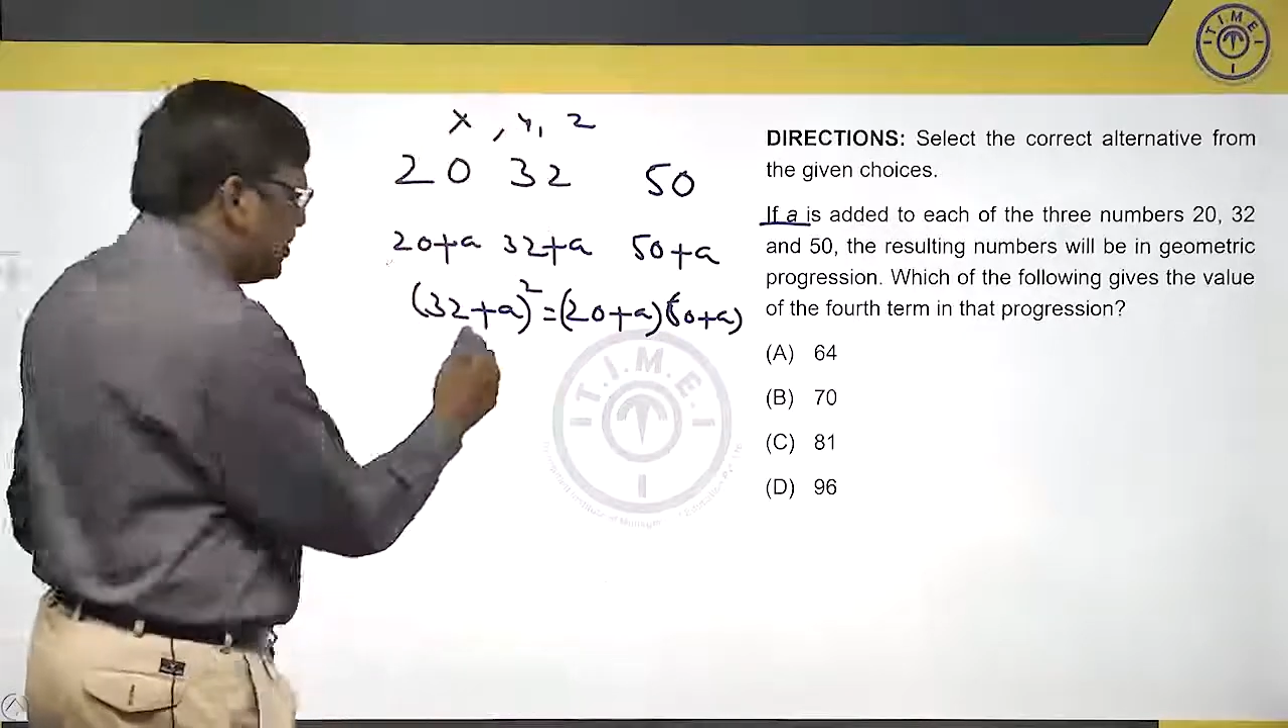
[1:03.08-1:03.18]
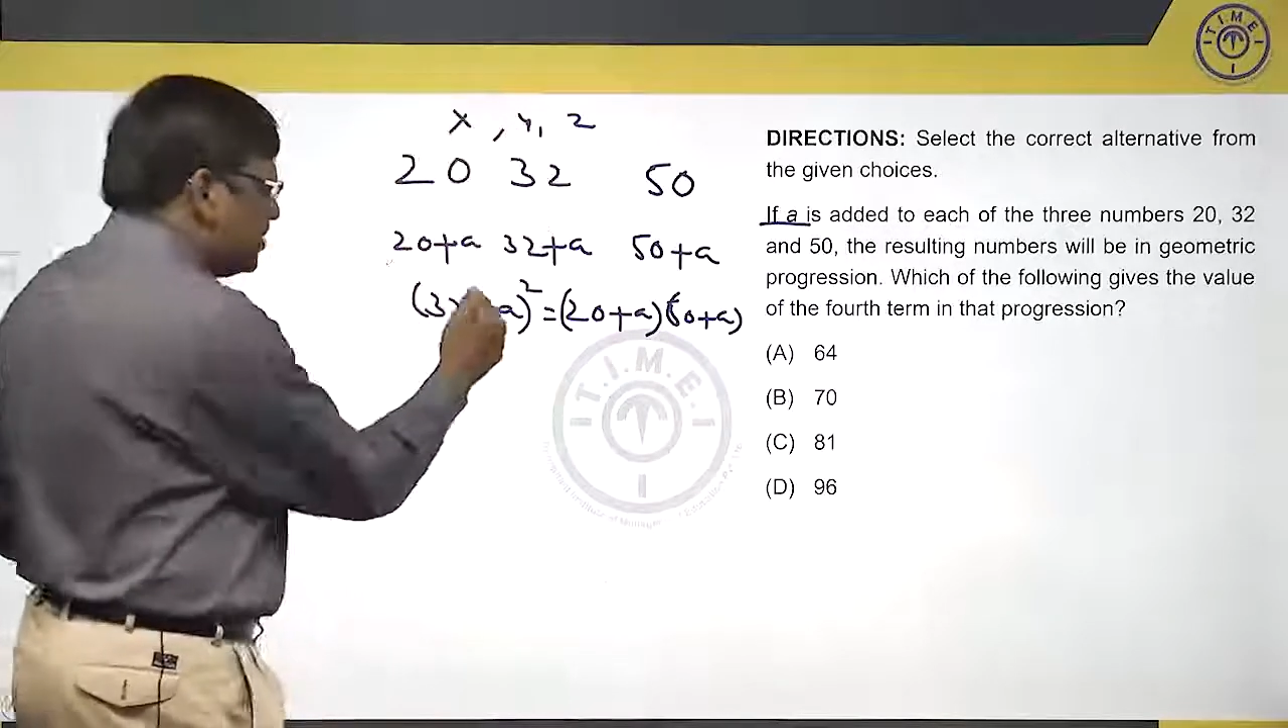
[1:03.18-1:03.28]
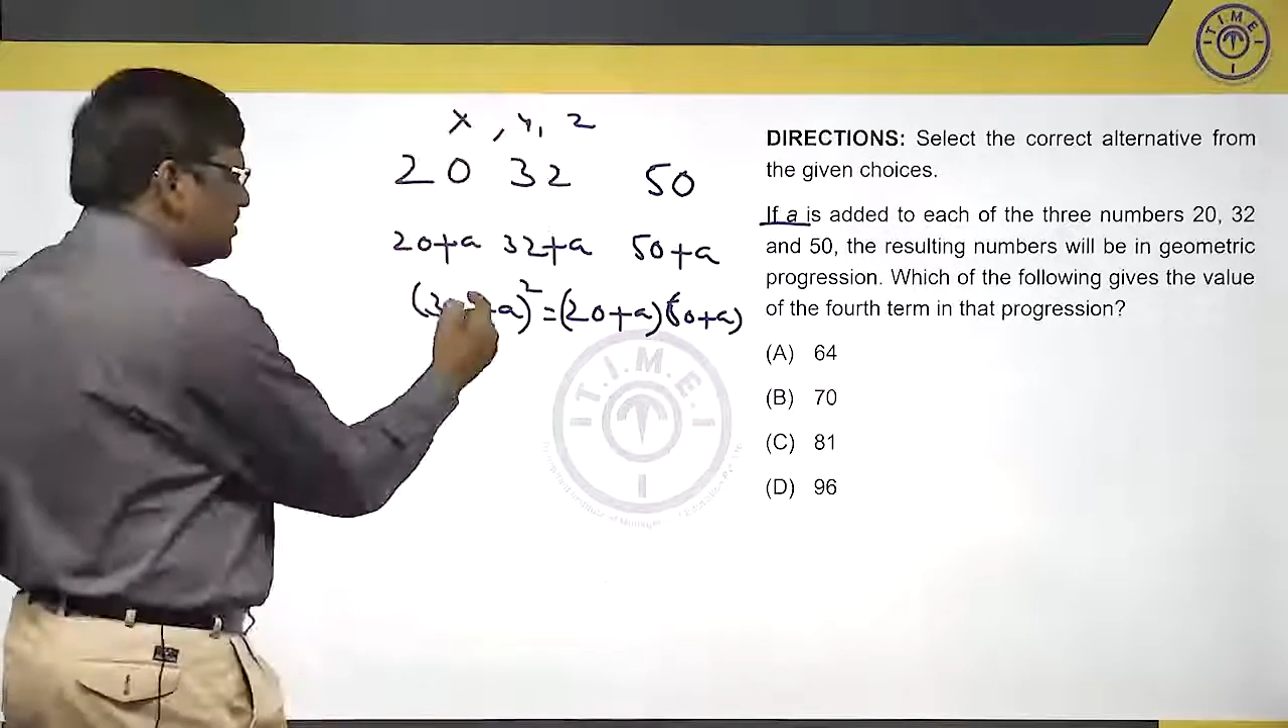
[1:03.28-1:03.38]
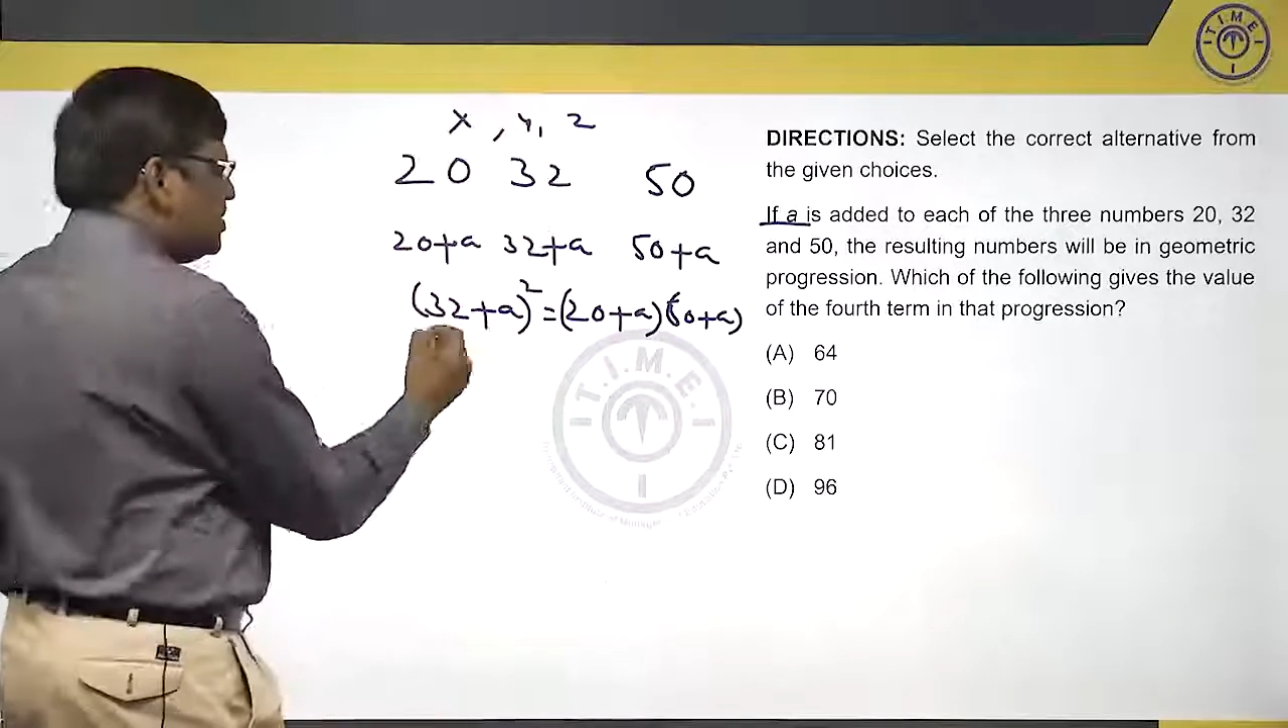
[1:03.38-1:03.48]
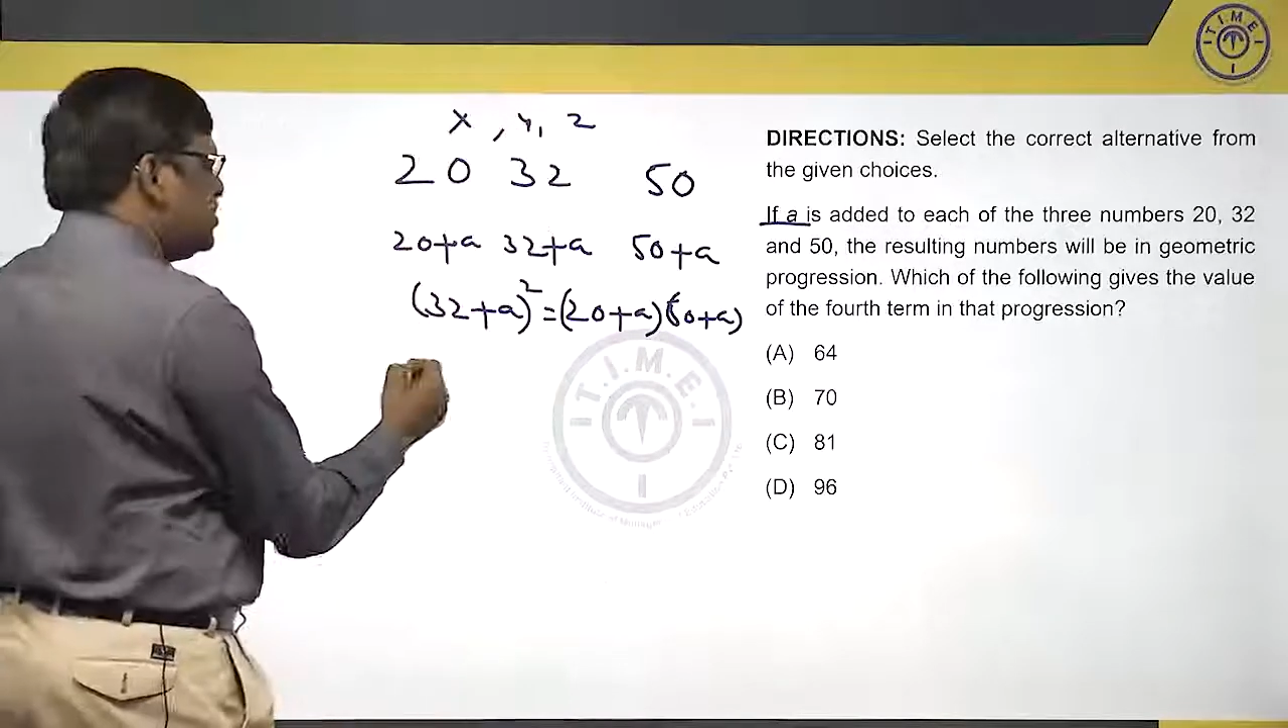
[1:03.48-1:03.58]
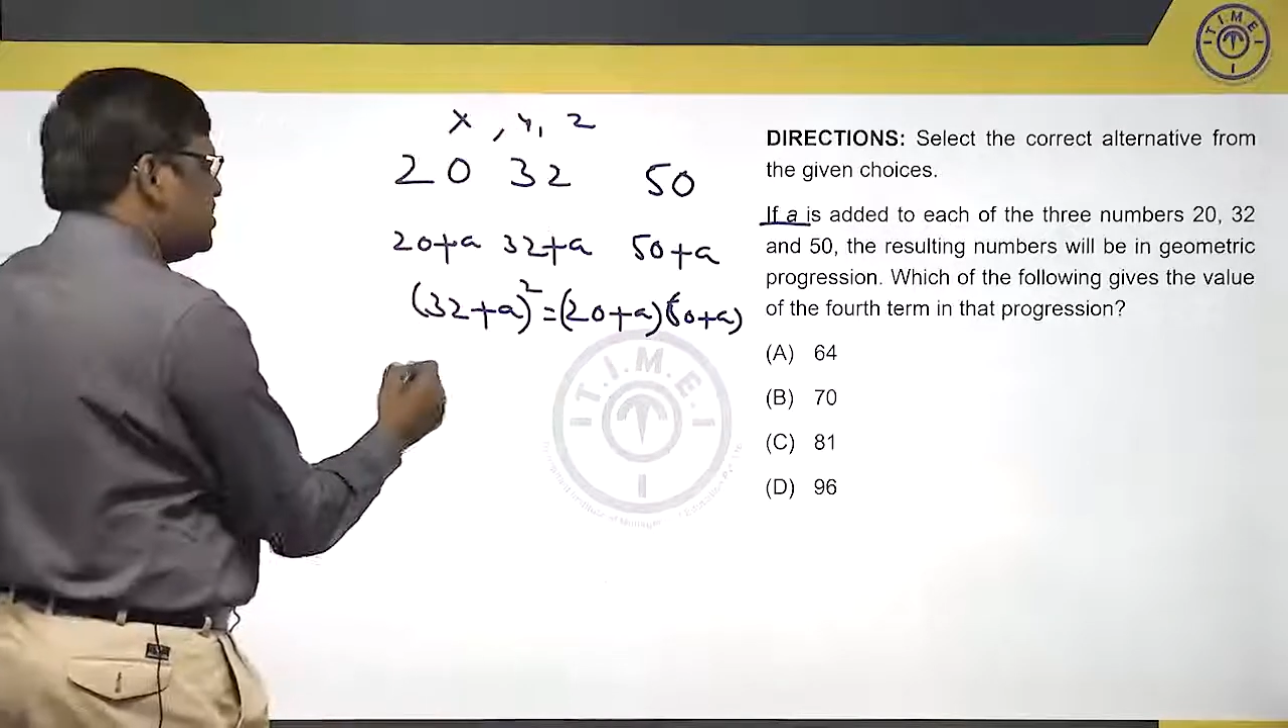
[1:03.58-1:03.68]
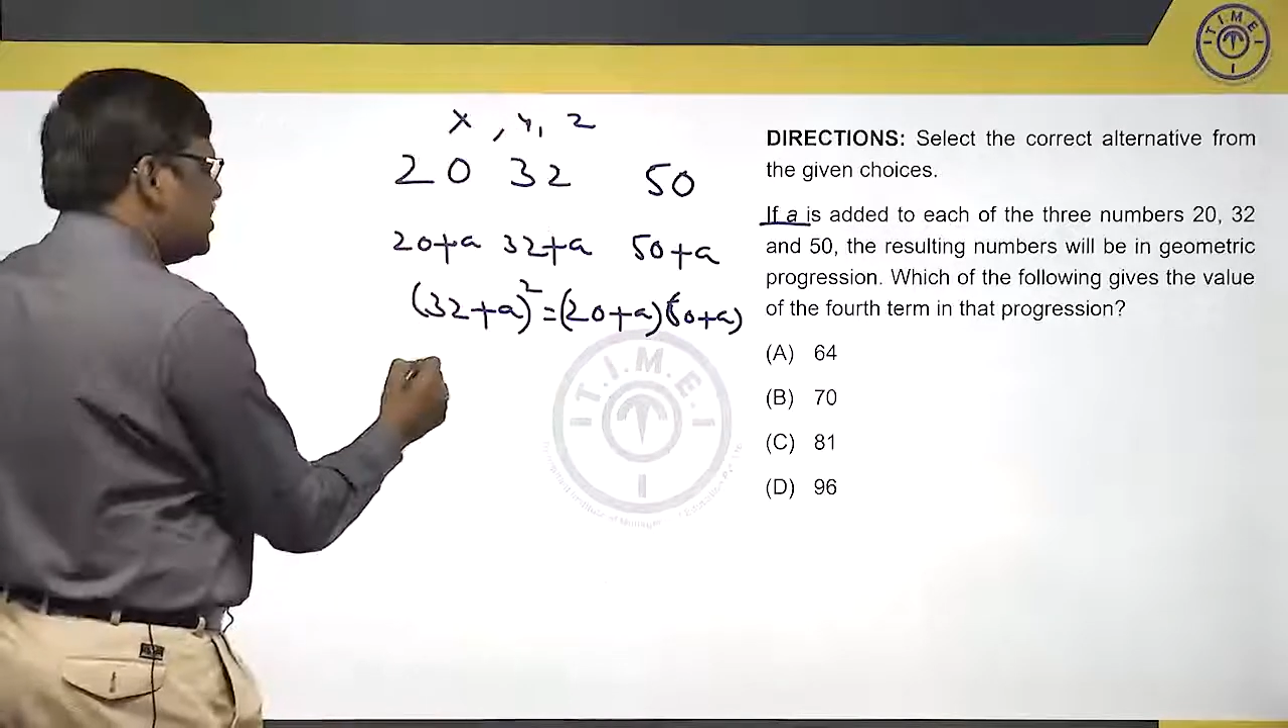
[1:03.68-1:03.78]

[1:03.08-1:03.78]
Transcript: this, this is